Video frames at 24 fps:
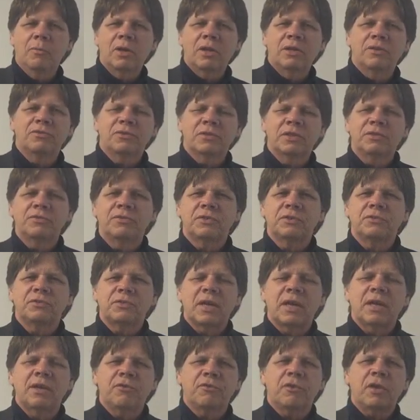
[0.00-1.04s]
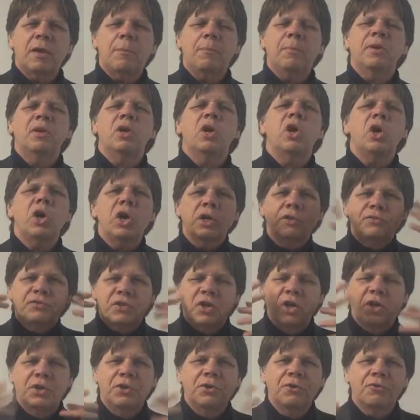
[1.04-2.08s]
Well, it's, it's, a, it's helping us
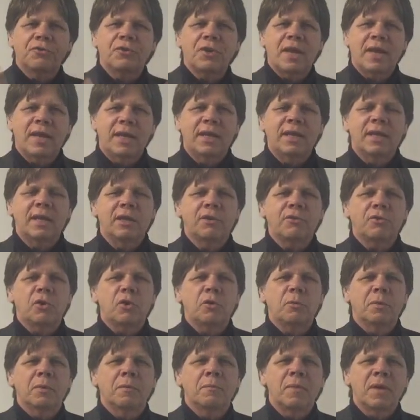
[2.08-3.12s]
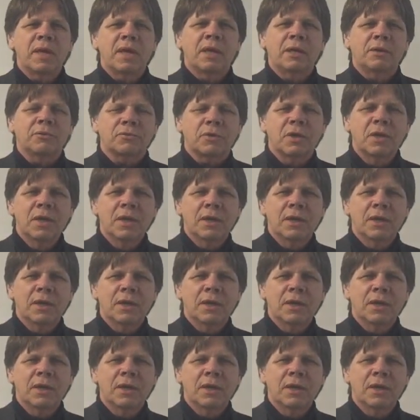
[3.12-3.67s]
understand it as human beings.